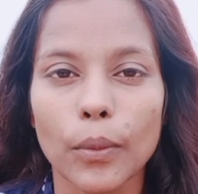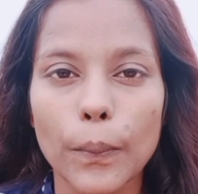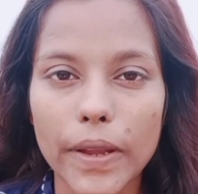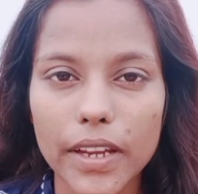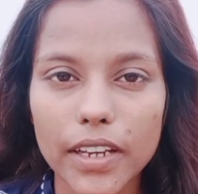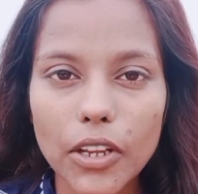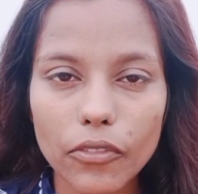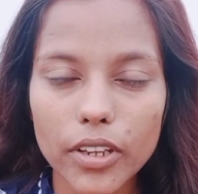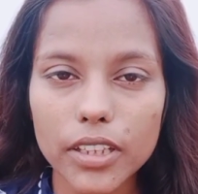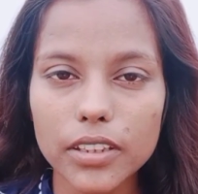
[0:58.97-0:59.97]
Beginning
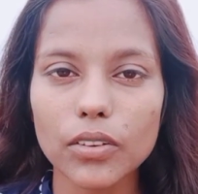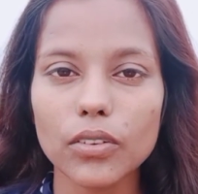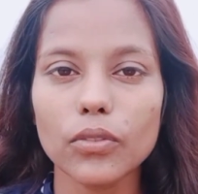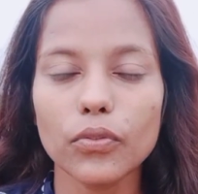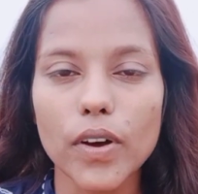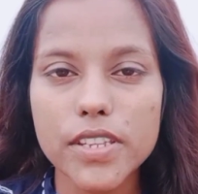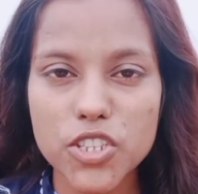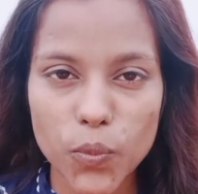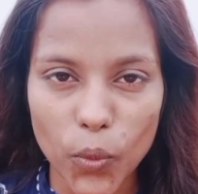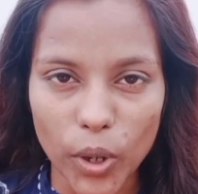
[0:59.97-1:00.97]
with
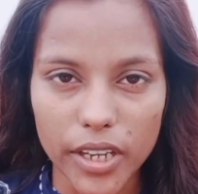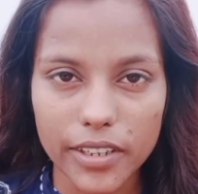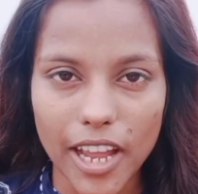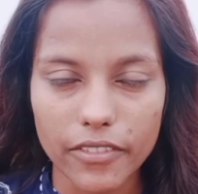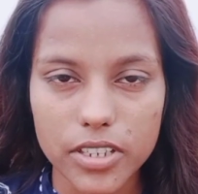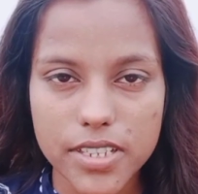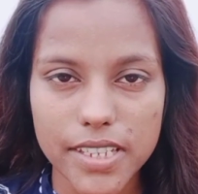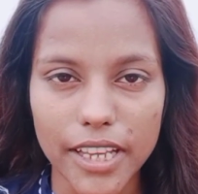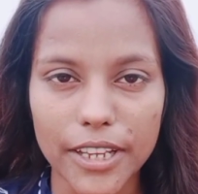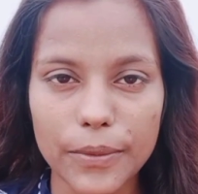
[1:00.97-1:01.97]
first point, I would
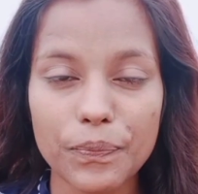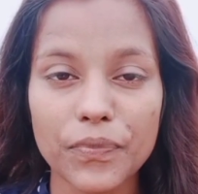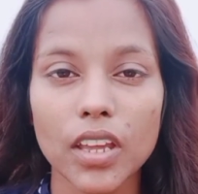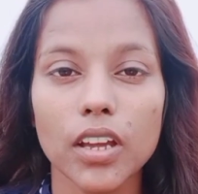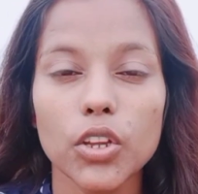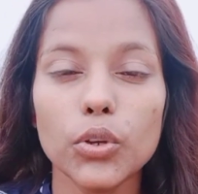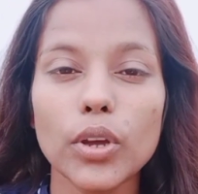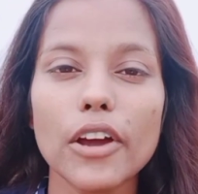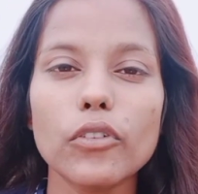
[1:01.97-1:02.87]
say you have